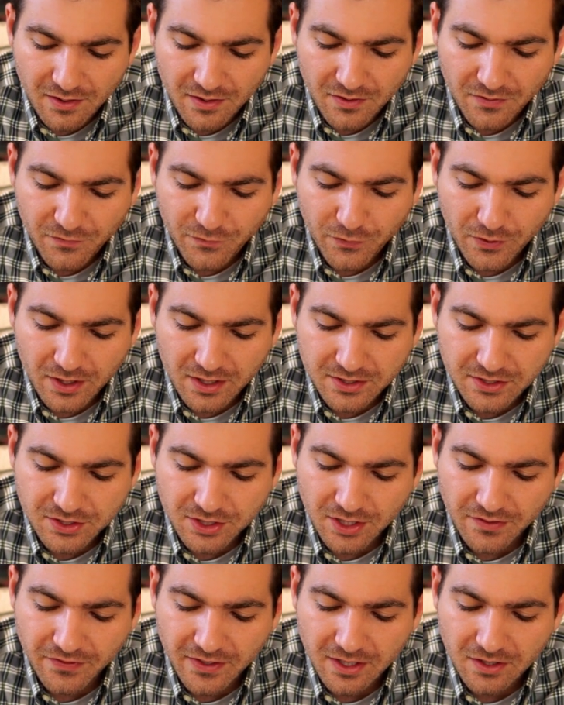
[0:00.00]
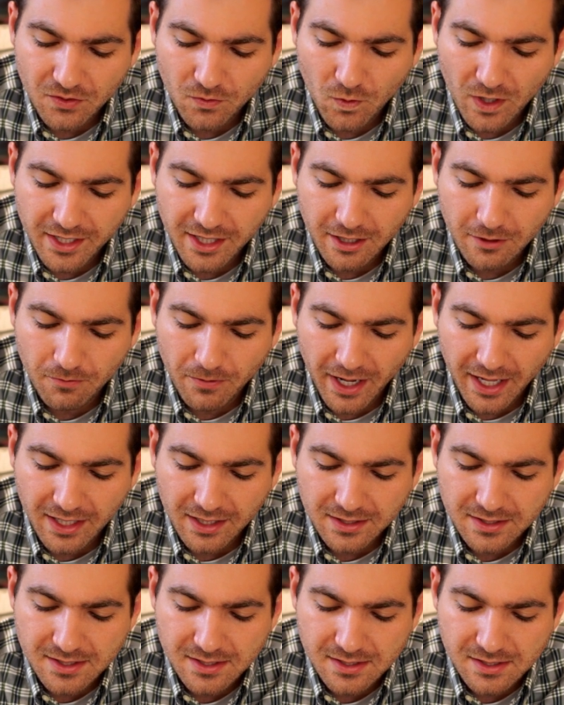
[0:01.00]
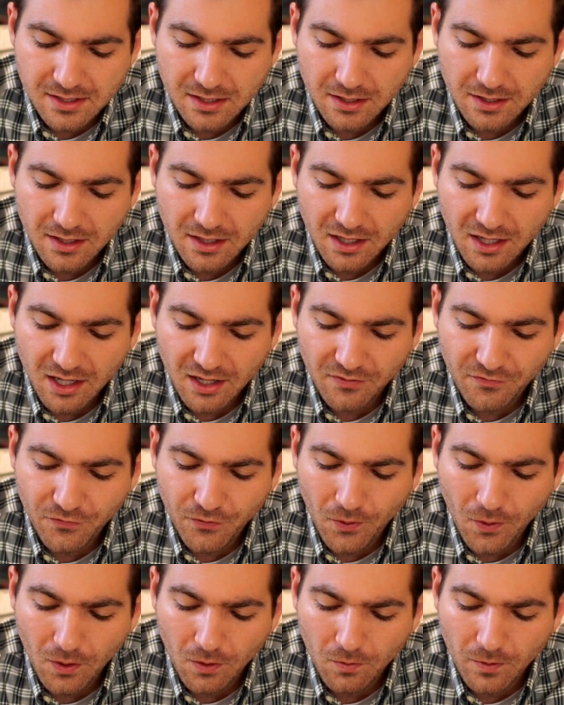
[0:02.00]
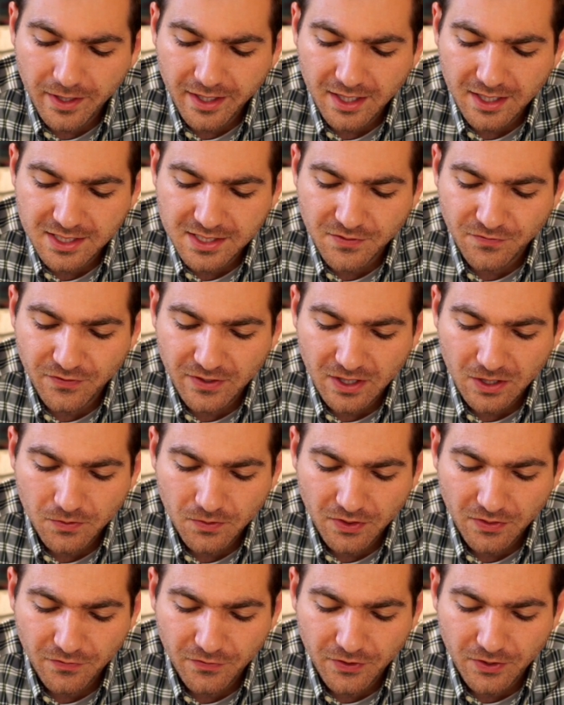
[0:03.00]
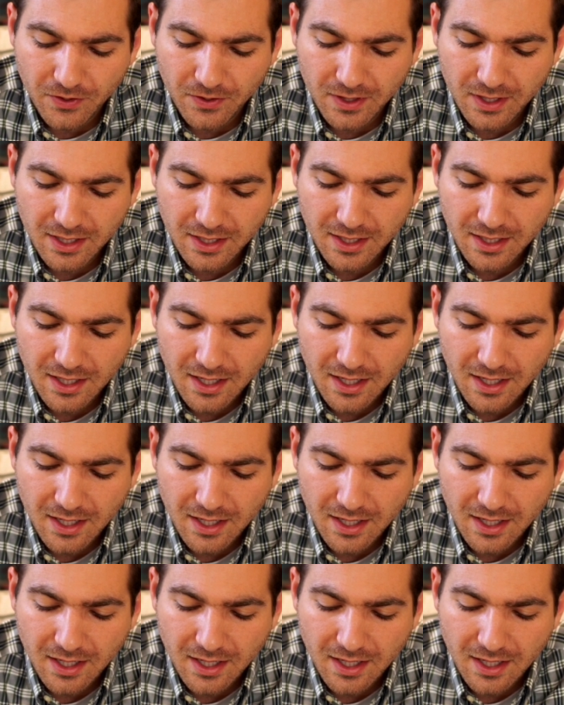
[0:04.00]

For a servant when he reigns, a fool when he is filled with food,